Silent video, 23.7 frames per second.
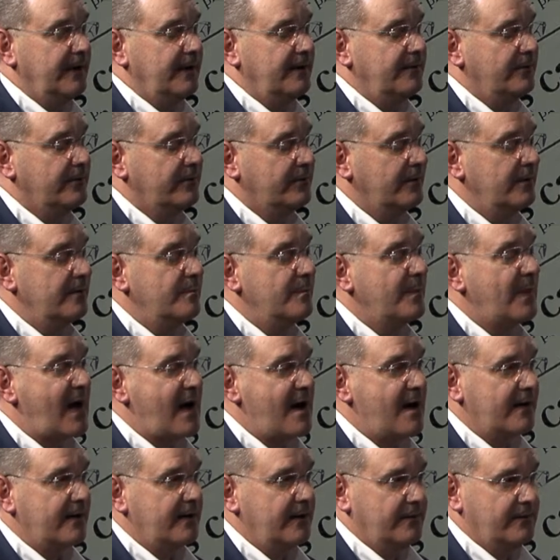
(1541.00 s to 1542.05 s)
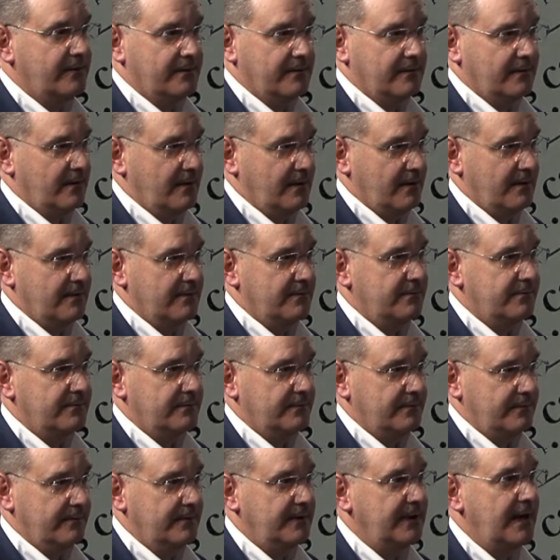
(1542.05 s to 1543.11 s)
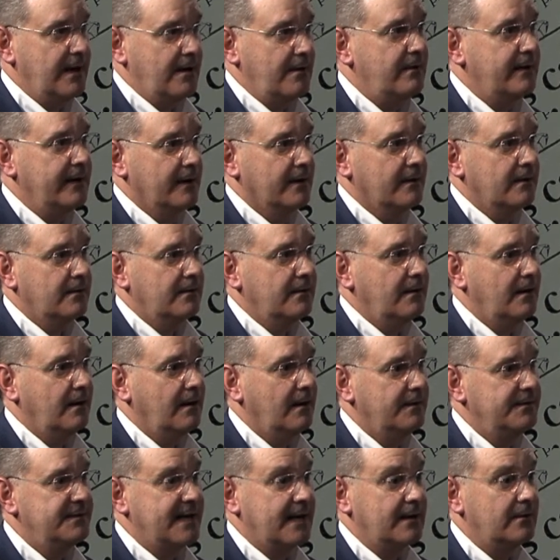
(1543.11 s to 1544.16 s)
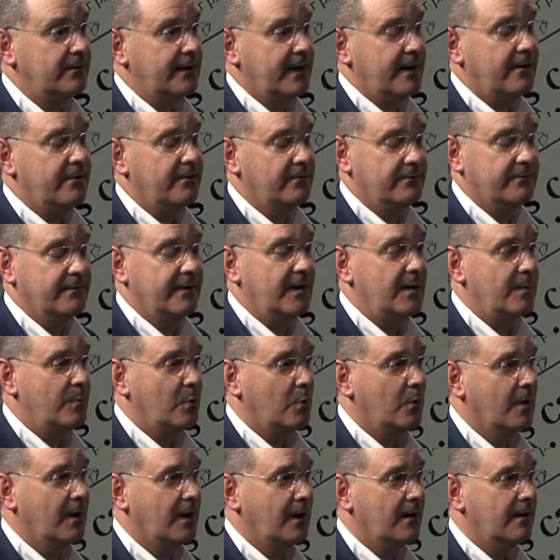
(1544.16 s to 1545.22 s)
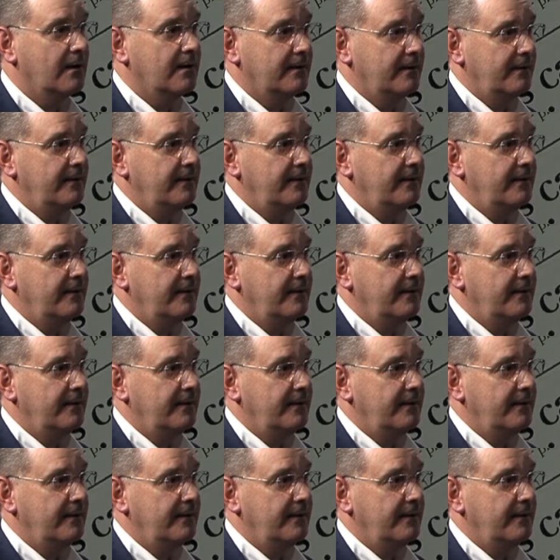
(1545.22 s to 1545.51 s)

In certain pockets of the area, dental care is very poor.